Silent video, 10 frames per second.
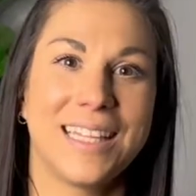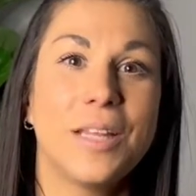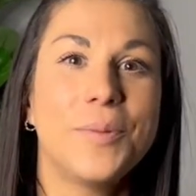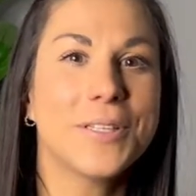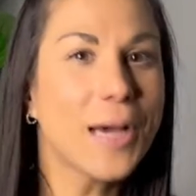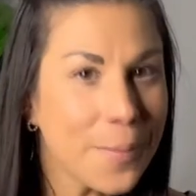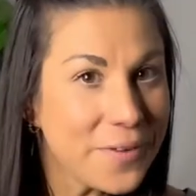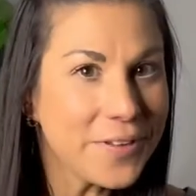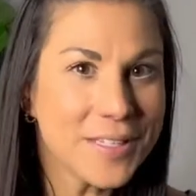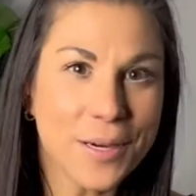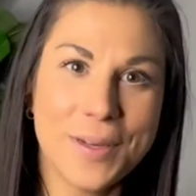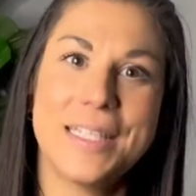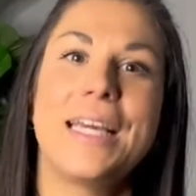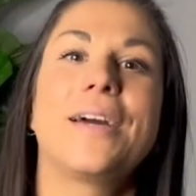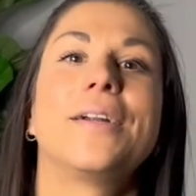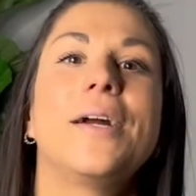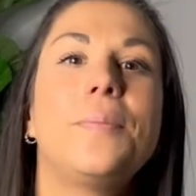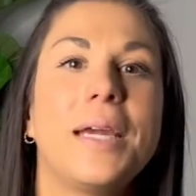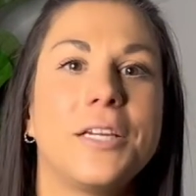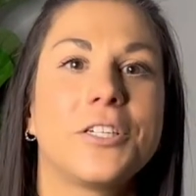The most common views that we take on
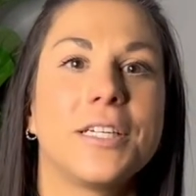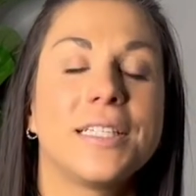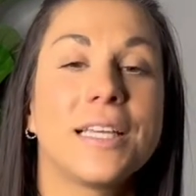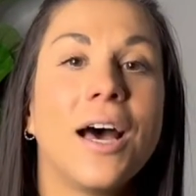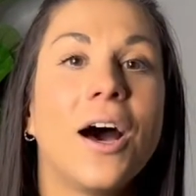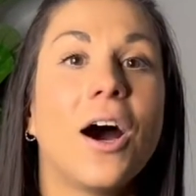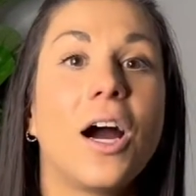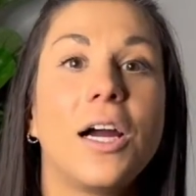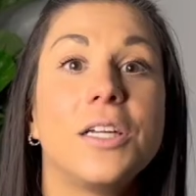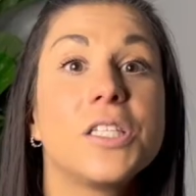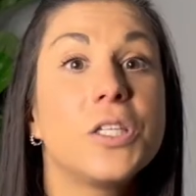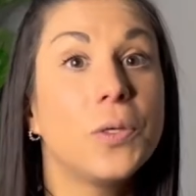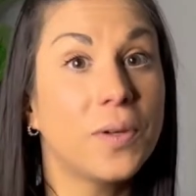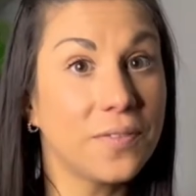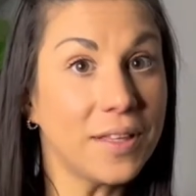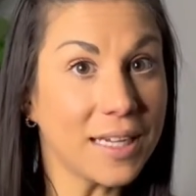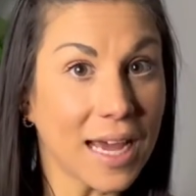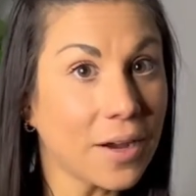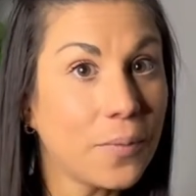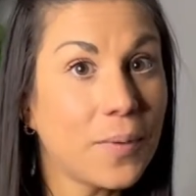our patients are two of the
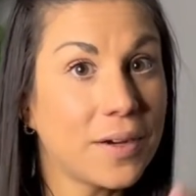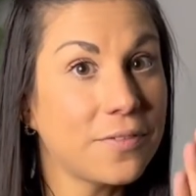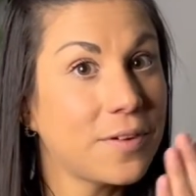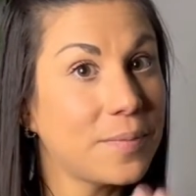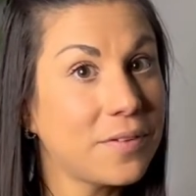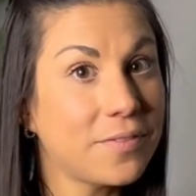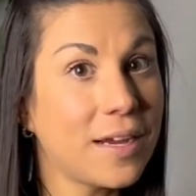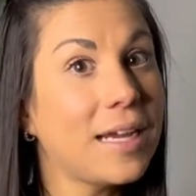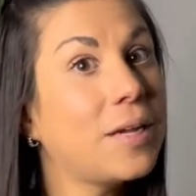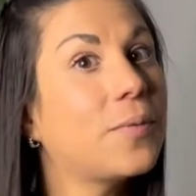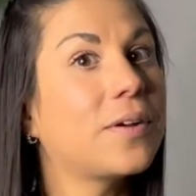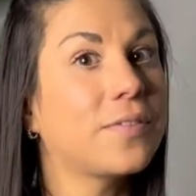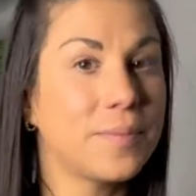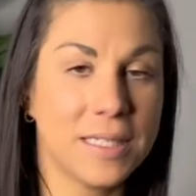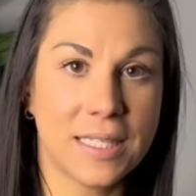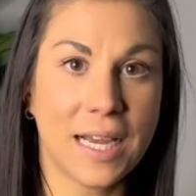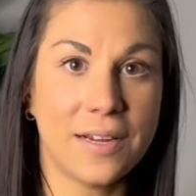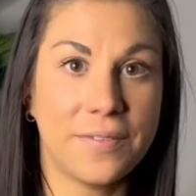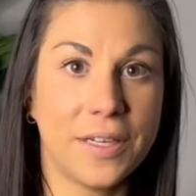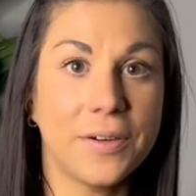neck, one from the front and one from the
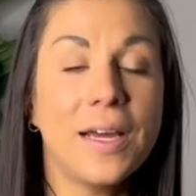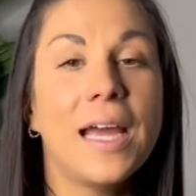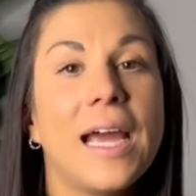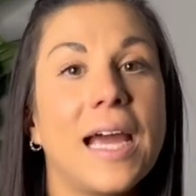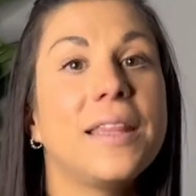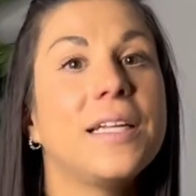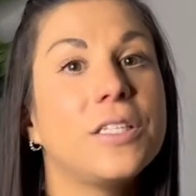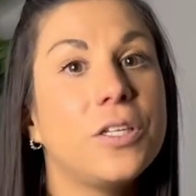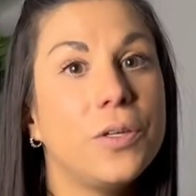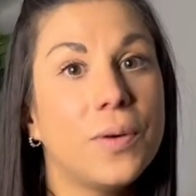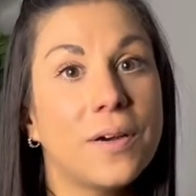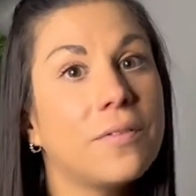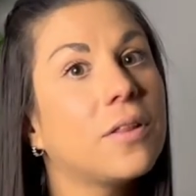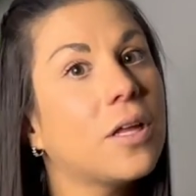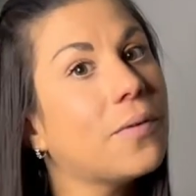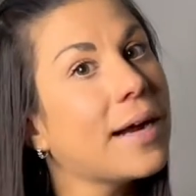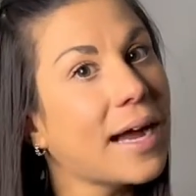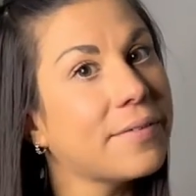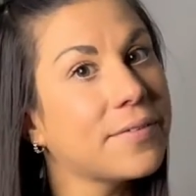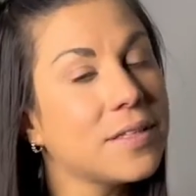side view, and then two of the lower
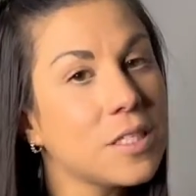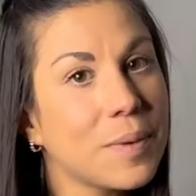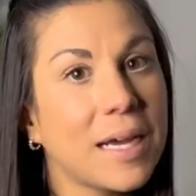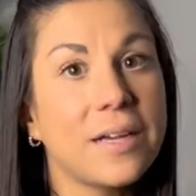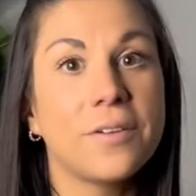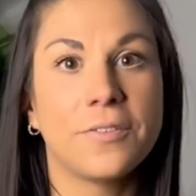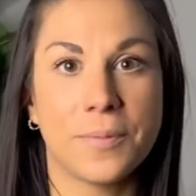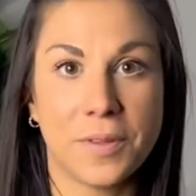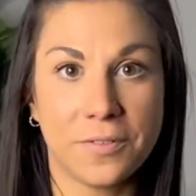half of the spine from the